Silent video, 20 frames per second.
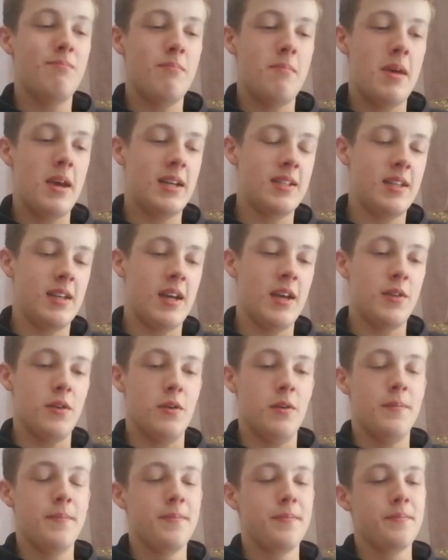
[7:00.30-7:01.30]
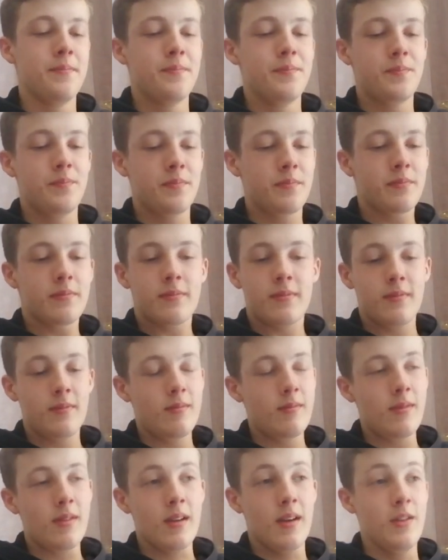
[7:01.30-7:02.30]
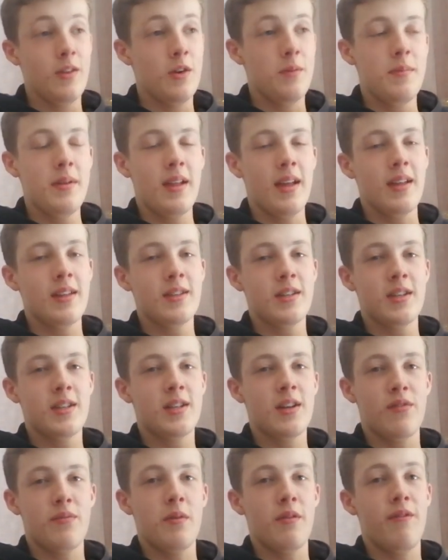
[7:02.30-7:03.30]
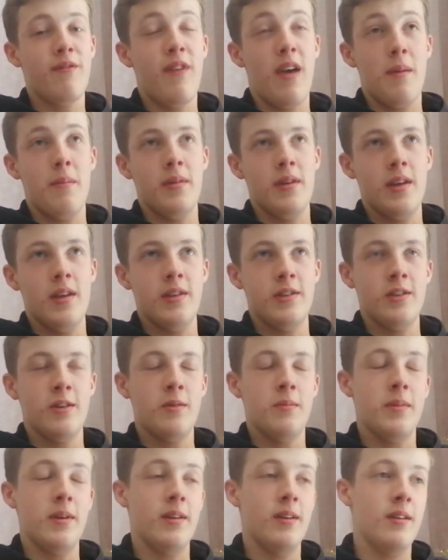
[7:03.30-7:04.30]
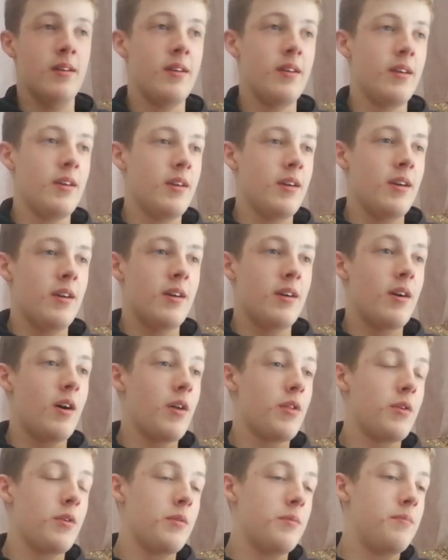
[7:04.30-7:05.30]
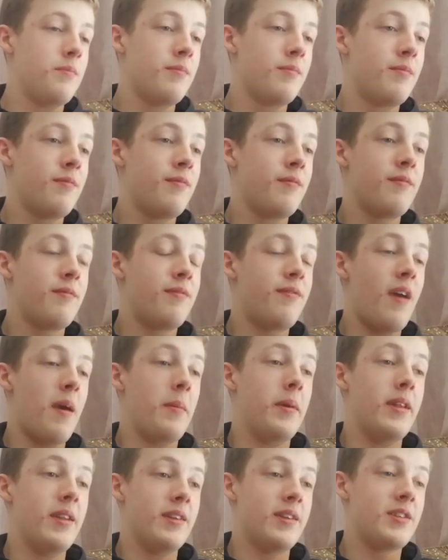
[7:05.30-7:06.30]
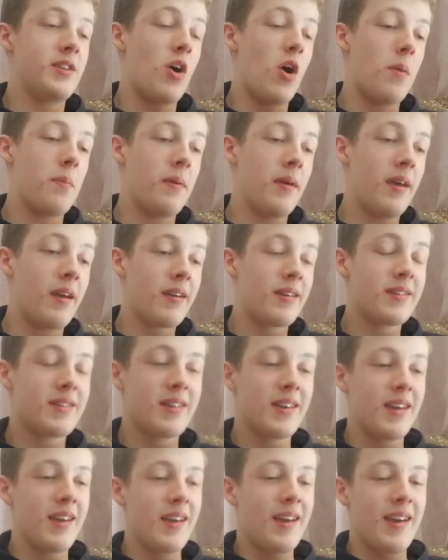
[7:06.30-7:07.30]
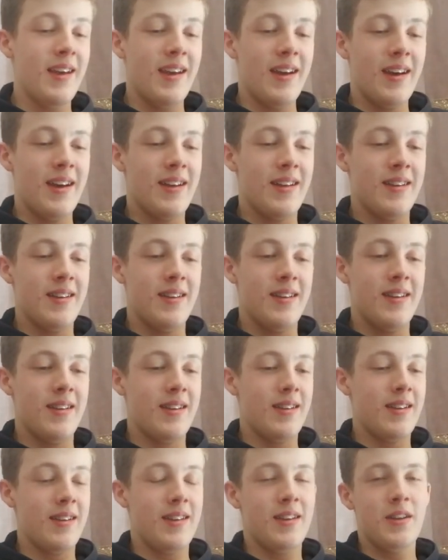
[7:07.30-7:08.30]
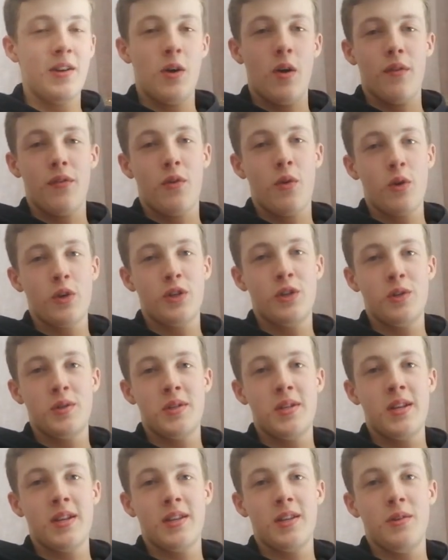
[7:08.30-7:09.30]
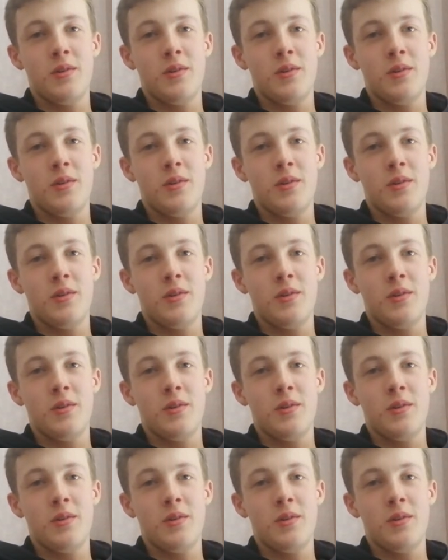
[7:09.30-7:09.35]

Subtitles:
mixed together. And there would be, like, this stuff about feminism and other feminist topics. And, you know, of course,